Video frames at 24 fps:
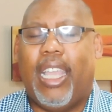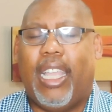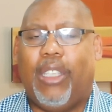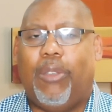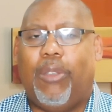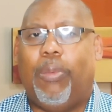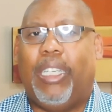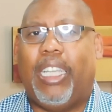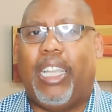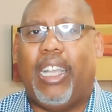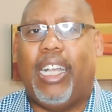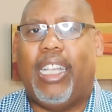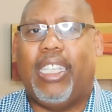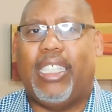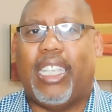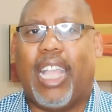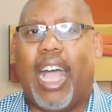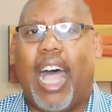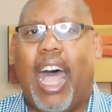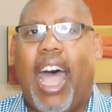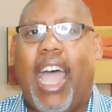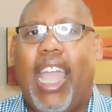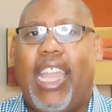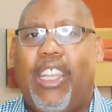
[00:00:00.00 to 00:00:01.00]
is
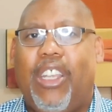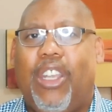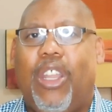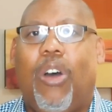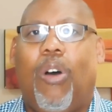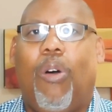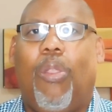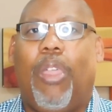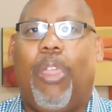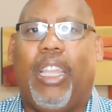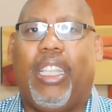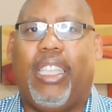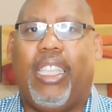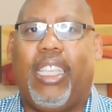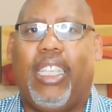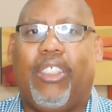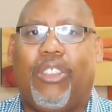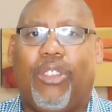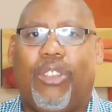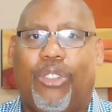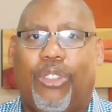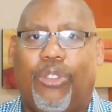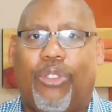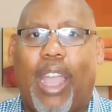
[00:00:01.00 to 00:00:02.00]
because I know that
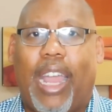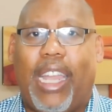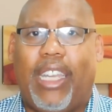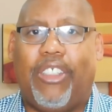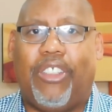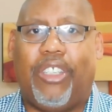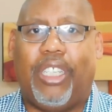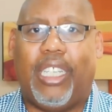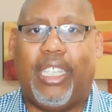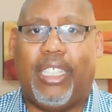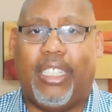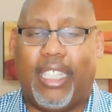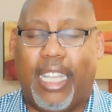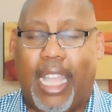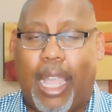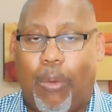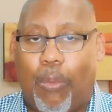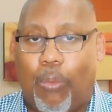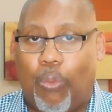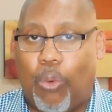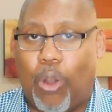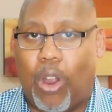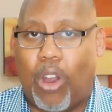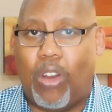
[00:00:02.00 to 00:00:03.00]
these are strategies
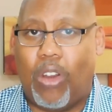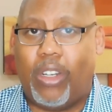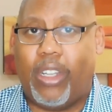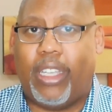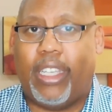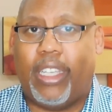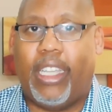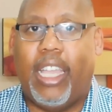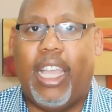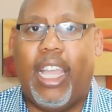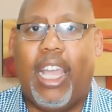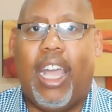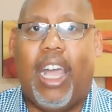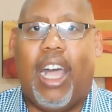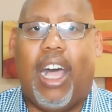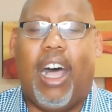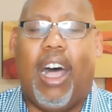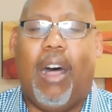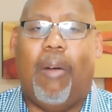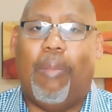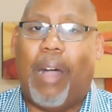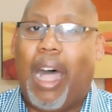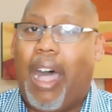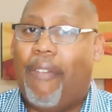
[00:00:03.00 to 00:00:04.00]
that work.
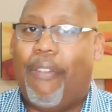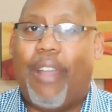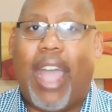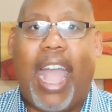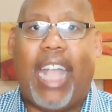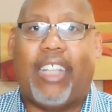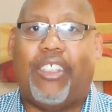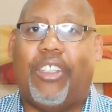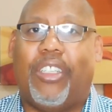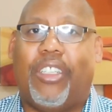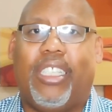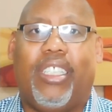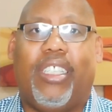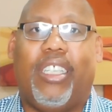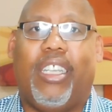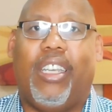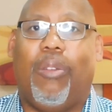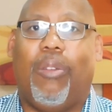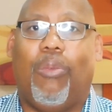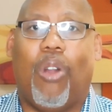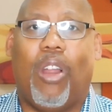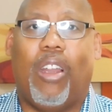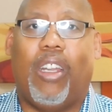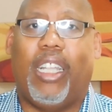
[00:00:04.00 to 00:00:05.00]
Um, I've actually
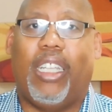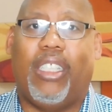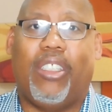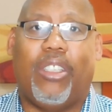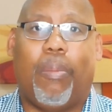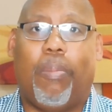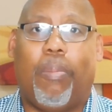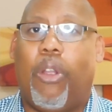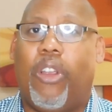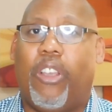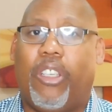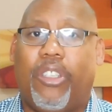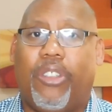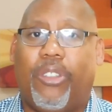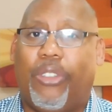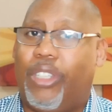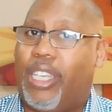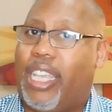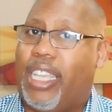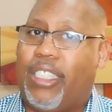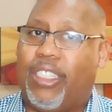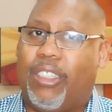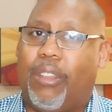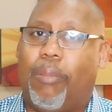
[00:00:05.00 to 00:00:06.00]
seen it work as a personal
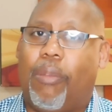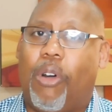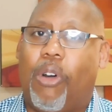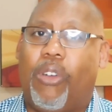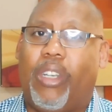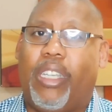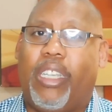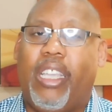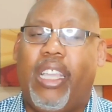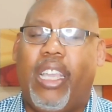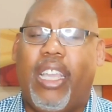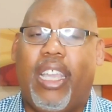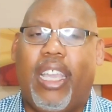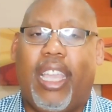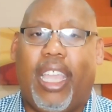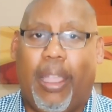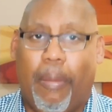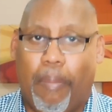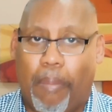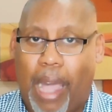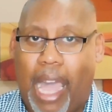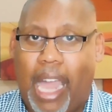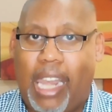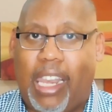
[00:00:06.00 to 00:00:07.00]
testimony
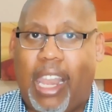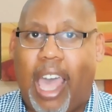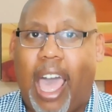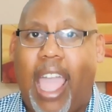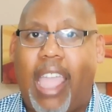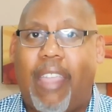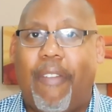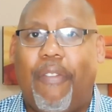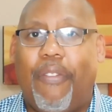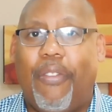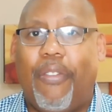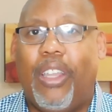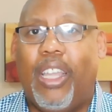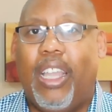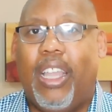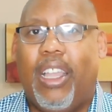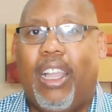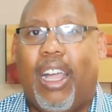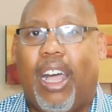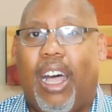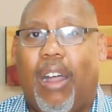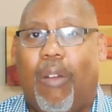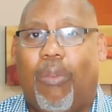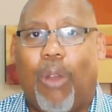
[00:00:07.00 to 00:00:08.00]
in my life.
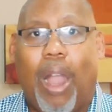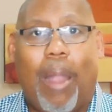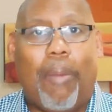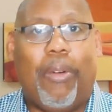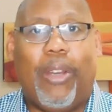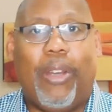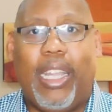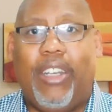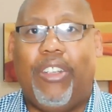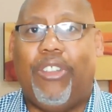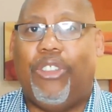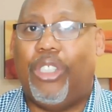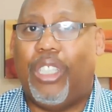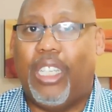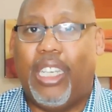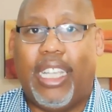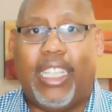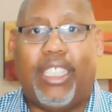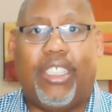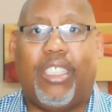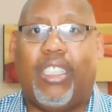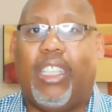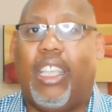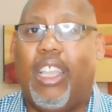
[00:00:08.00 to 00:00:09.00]
Uh, Robert
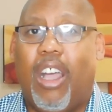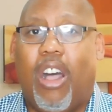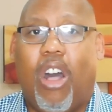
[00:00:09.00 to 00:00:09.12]
Henderson has